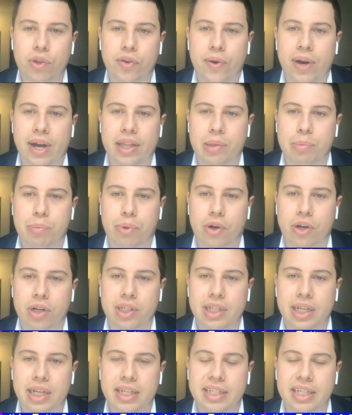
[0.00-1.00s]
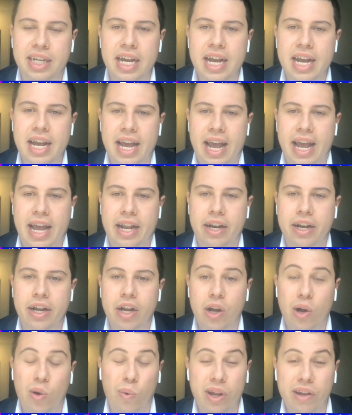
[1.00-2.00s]
throughout the process. And
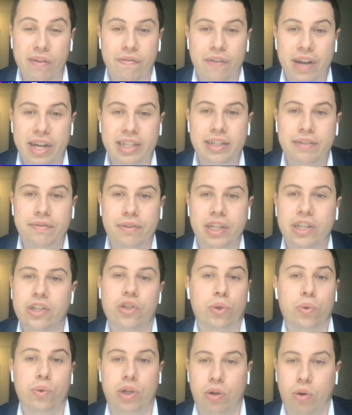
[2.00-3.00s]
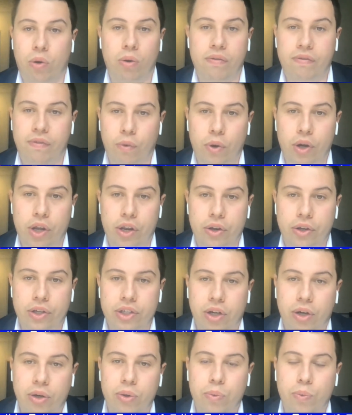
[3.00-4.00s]
we effectively do it all for you.
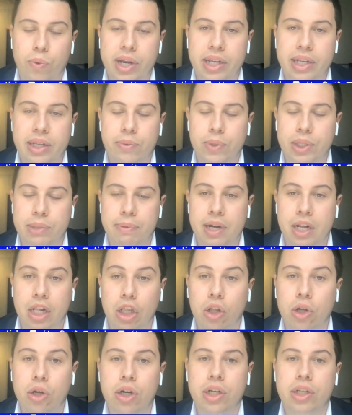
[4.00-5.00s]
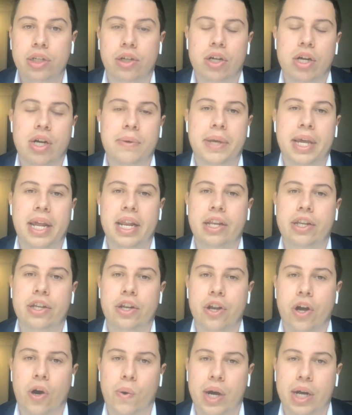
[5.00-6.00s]
So we spend a lot of time getting to
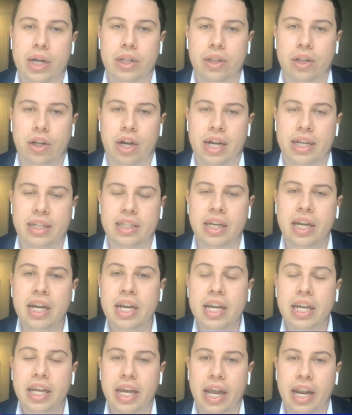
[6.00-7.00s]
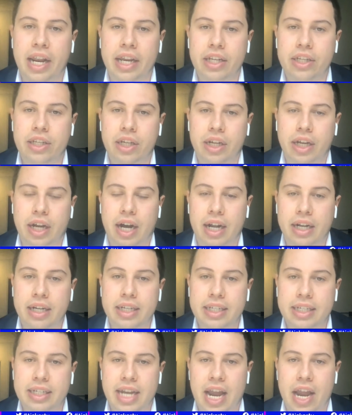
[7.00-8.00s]
know our clients, getting to
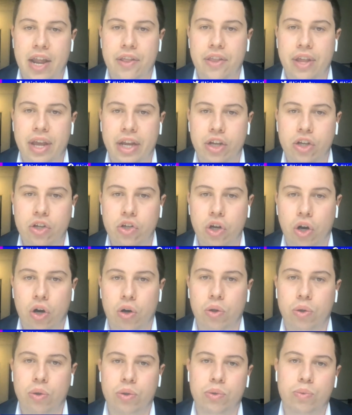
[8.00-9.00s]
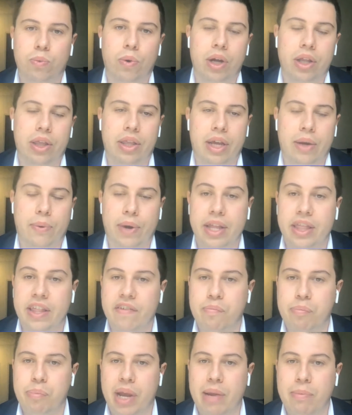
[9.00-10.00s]
understand their goals, where
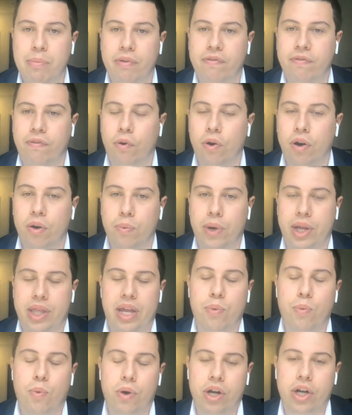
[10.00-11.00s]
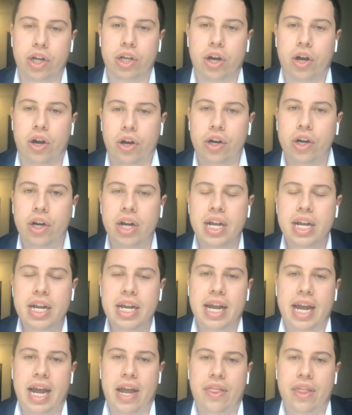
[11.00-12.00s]
they've been before and where they want to go.
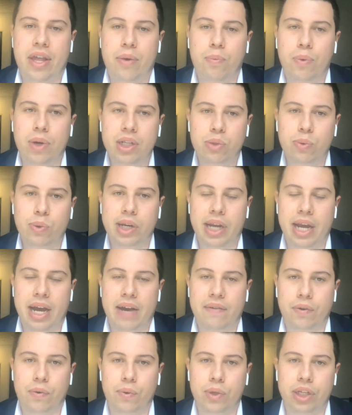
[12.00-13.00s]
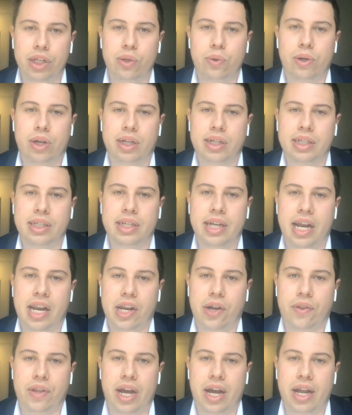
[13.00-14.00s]
And then once we have a really good understanding
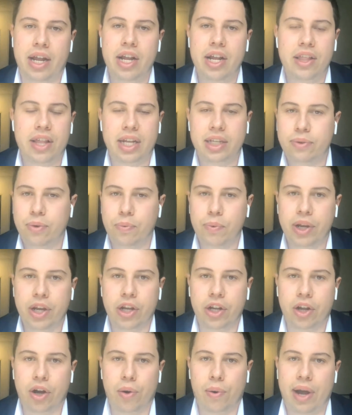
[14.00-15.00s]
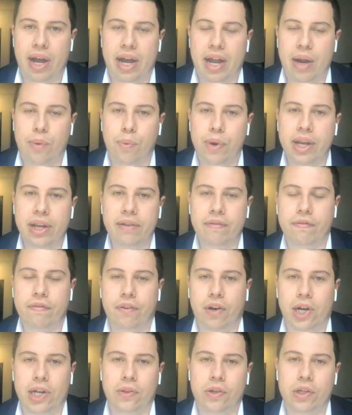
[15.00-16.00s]
on that, that's when we can go out and we can
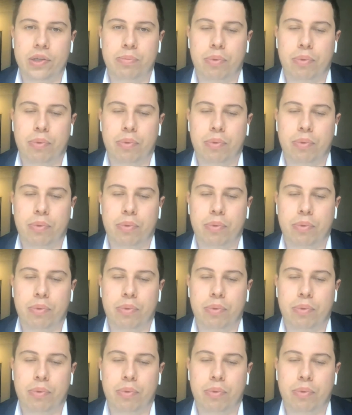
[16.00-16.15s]
find those